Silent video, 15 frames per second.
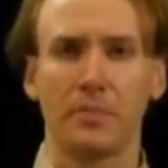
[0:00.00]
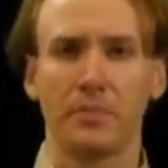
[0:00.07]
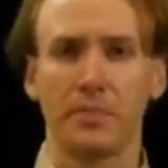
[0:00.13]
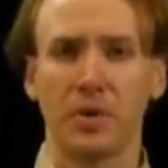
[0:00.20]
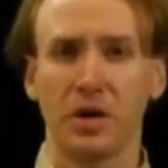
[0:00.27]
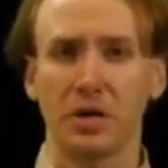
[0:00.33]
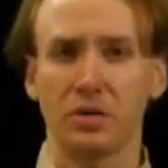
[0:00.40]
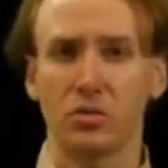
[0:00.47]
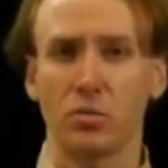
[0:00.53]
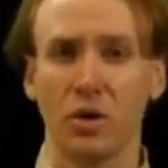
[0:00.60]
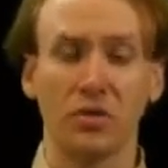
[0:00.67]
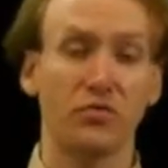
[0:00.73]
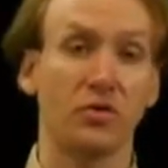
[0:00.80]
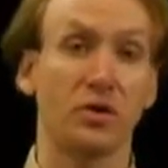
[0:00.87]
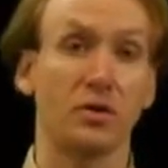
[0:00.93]
But
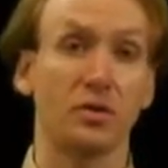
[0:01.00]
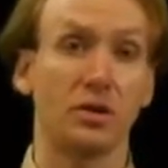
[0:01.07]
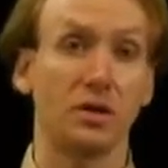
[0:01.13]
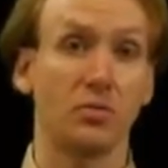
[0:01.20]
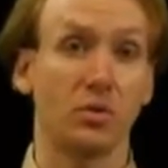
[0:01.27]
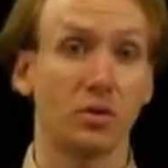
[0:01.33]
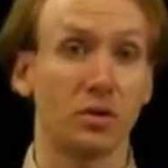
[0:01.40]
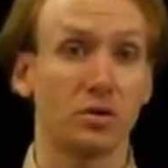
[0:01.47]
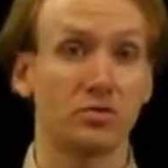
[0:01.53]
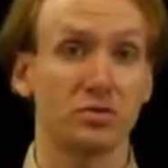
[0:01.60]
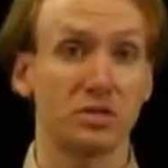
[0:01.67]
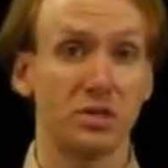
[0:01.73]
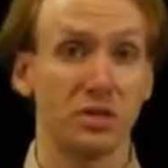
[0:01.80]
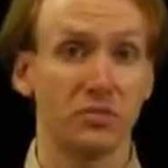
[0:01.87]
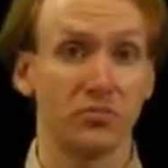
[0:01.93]
quite frequently, we're
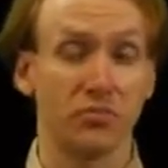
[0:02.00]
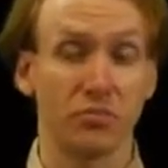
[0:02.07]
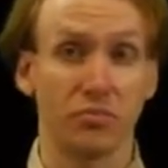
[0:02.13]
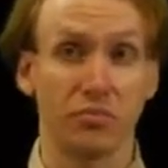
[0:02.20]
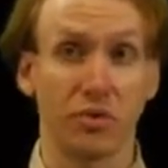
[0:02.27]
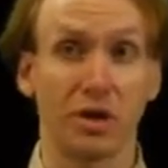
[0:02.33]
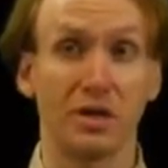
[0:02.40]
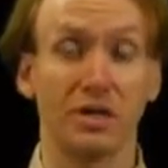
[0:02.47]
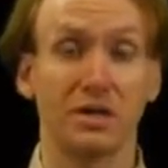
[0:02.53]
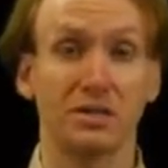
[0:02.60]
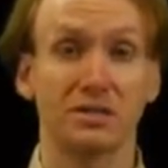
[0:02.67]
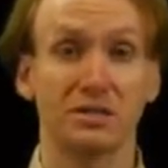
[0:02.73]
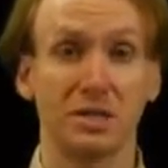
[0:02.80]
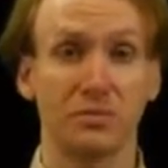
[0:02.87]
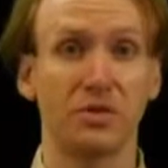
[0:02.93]
interested in running
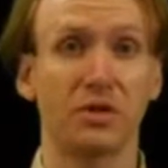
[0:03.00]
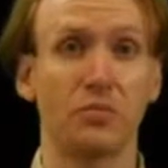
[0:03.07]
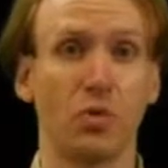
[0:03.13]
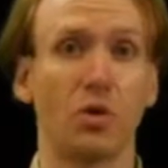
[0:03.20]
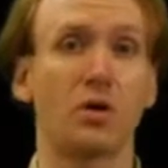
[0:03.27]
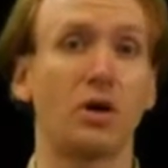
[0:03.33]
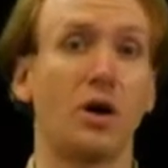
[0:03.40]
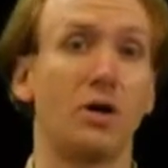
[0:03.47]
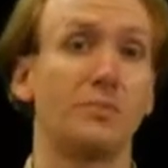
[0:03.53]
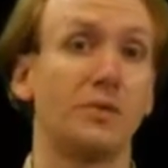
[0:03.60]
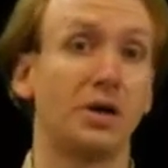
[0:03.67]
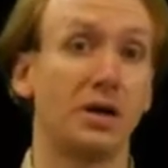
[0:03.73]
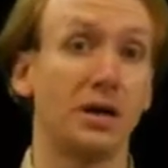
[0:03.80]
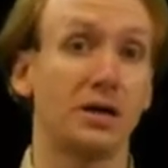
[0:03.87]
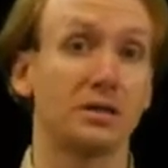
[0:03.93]
something more
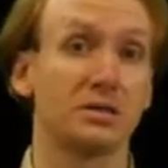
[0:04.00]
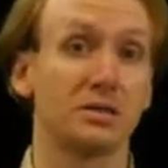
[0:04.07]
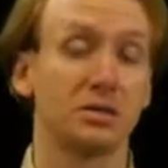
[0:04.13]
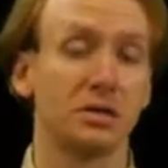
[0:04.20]
complex.